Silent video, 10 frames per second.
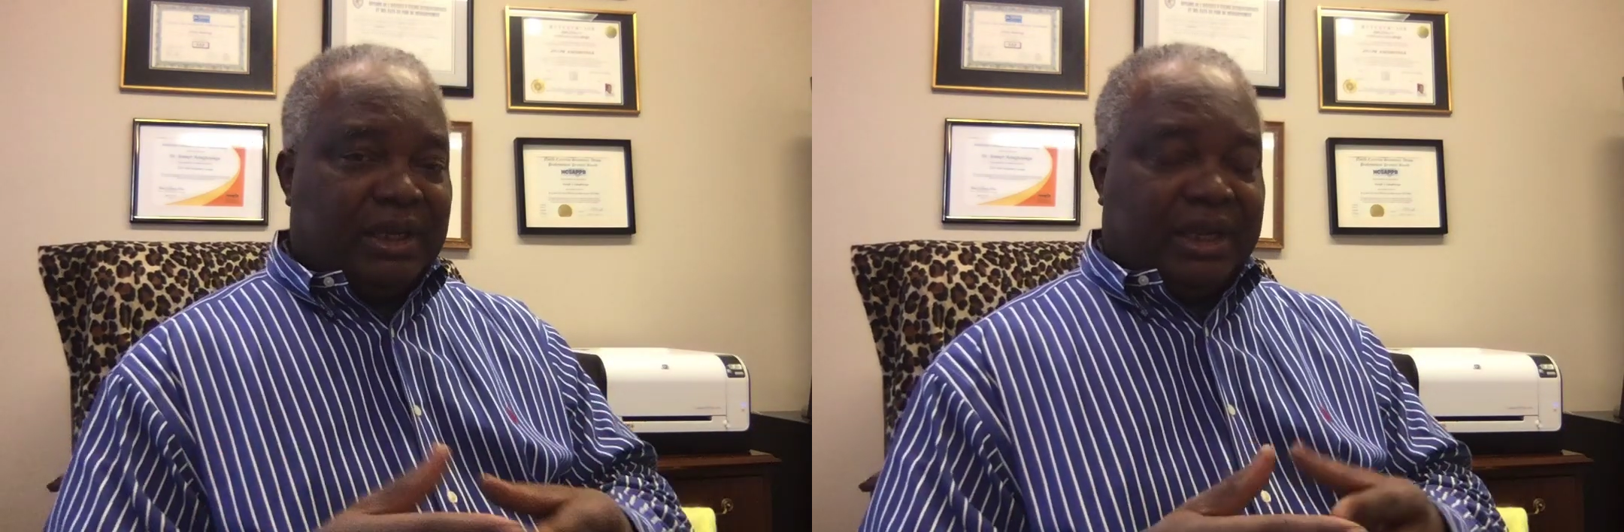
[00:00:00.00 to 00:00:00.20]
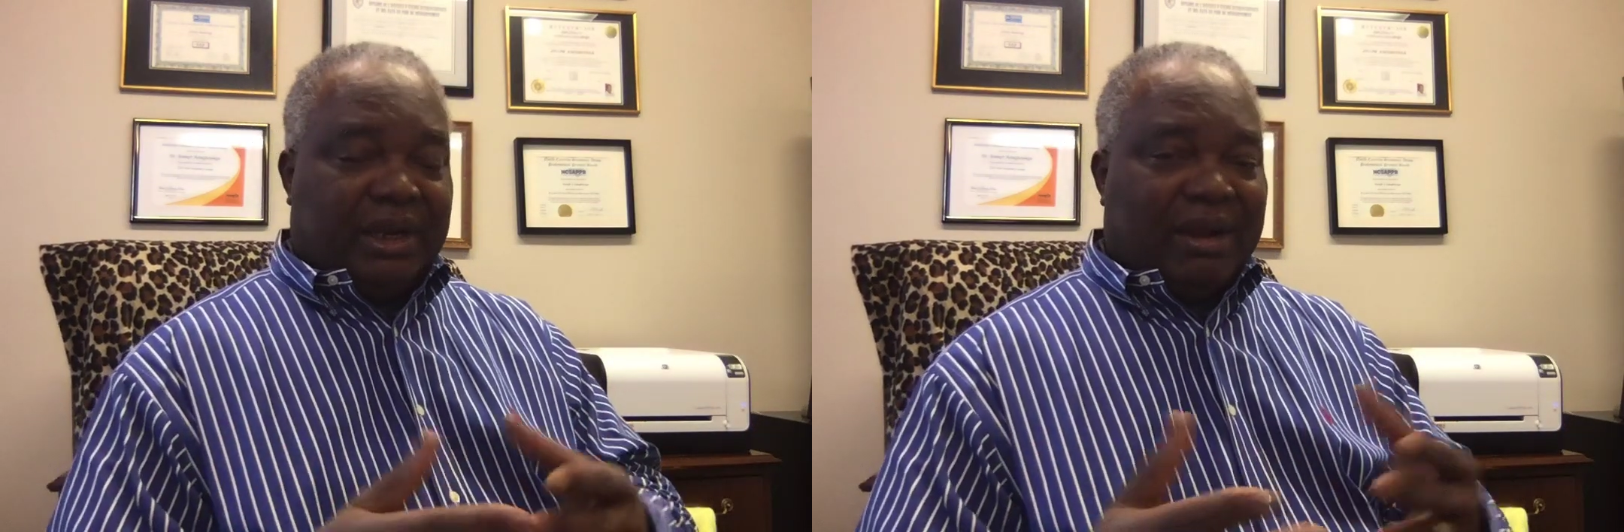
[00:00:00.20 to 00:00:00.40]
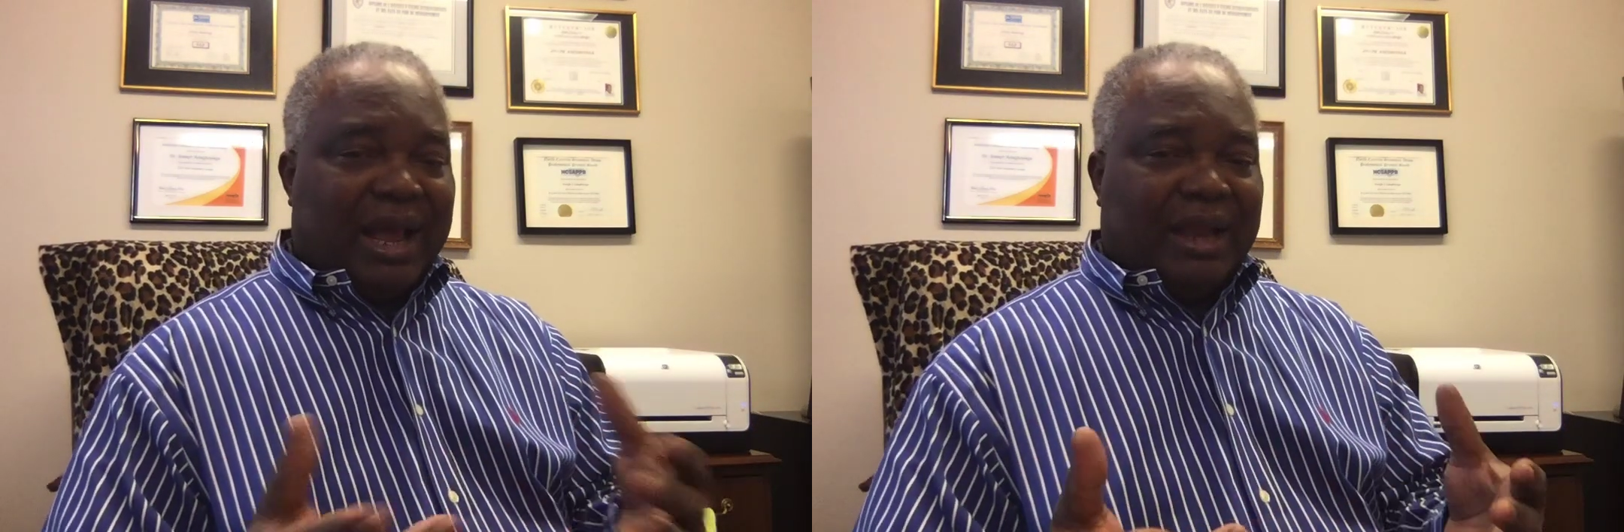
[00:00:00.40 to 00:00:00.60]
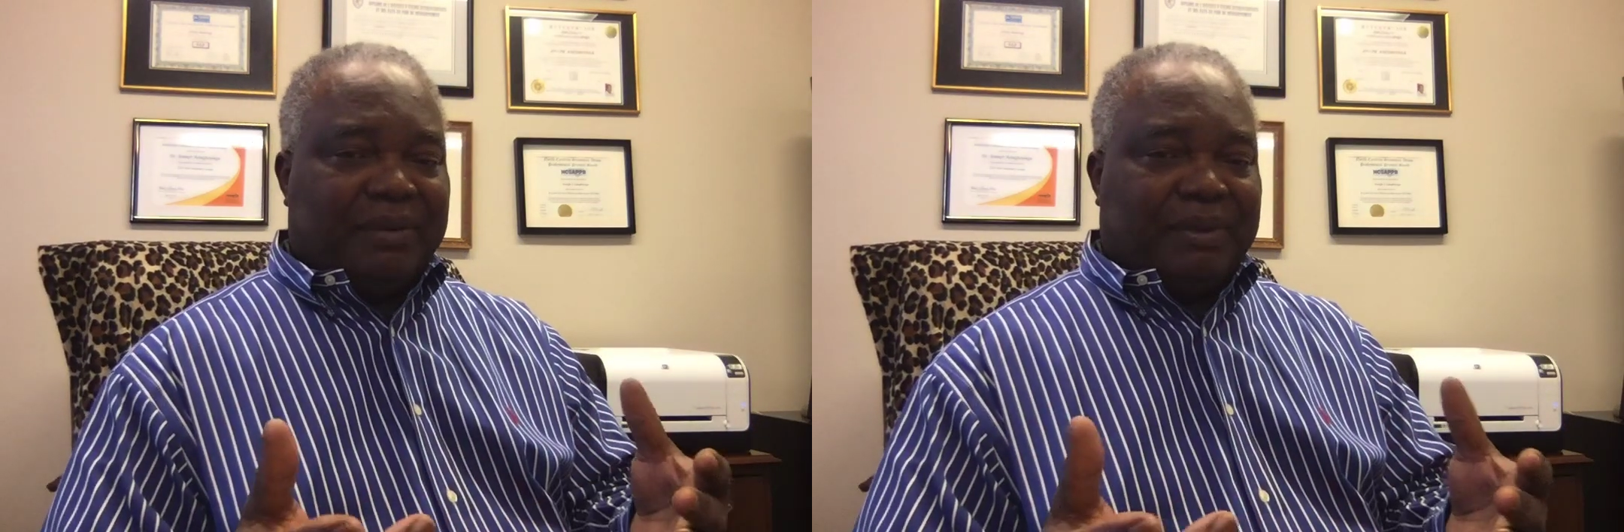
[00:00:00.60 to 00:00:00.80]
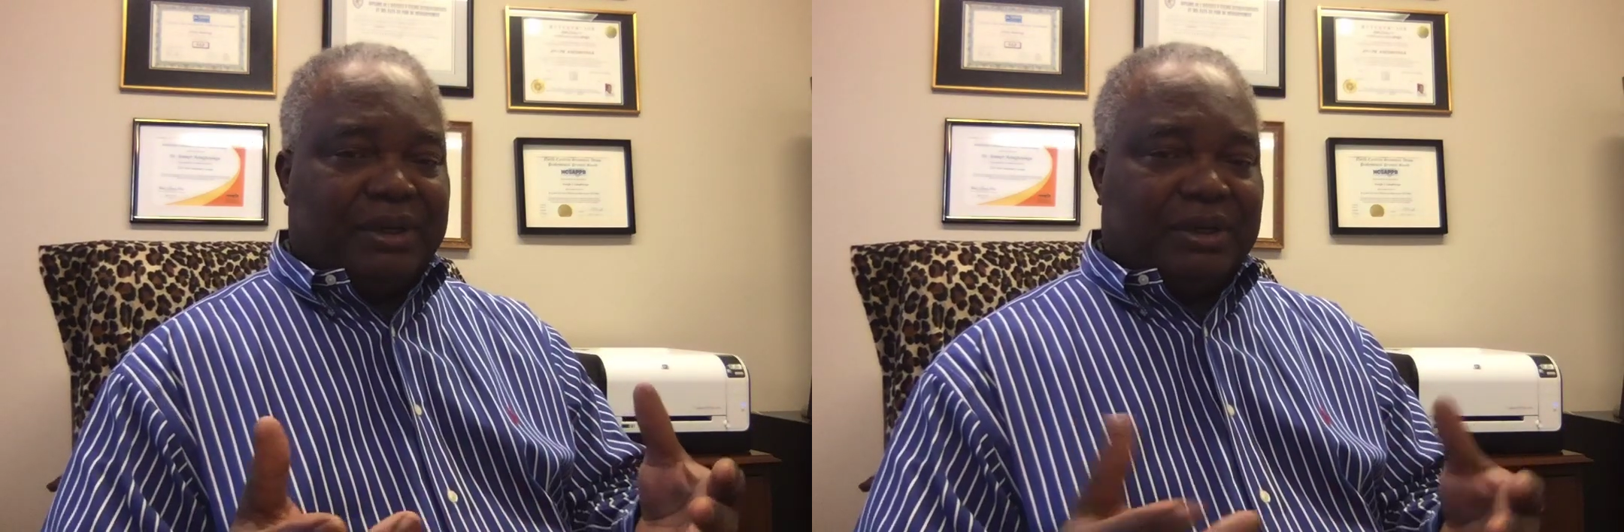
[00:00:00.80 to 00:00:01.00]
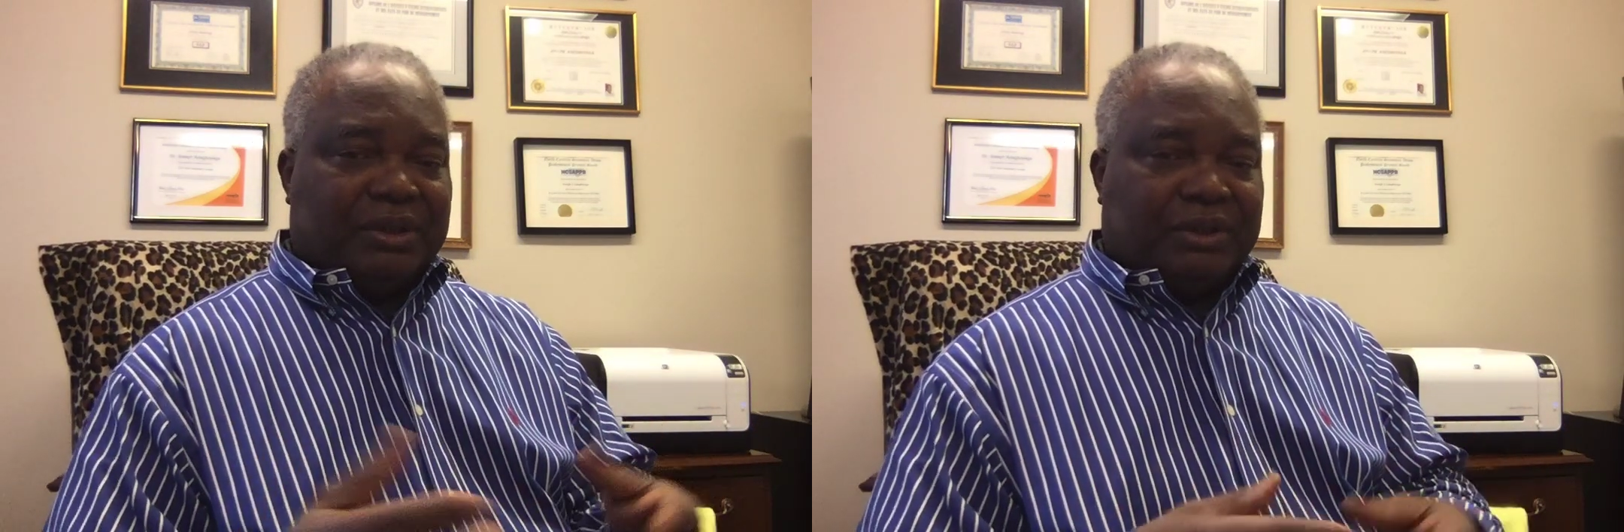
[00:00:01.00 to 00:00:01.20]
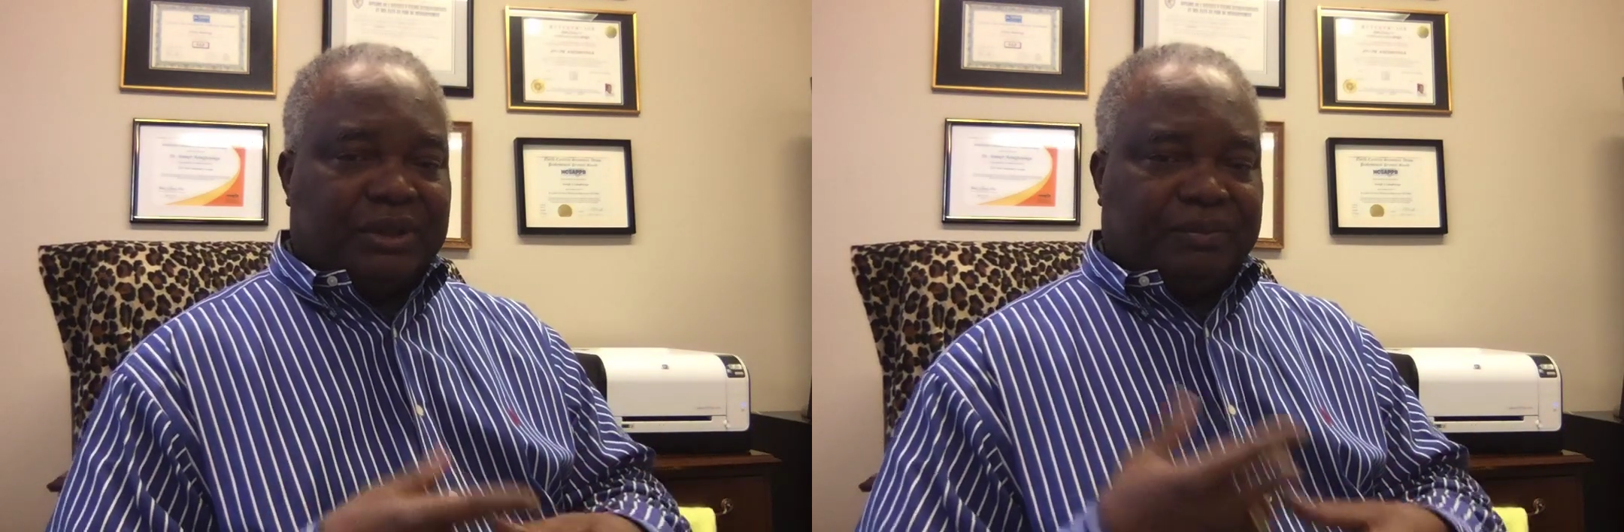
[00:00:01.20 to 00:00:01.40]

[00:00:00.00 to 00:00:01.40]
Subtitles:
he liked because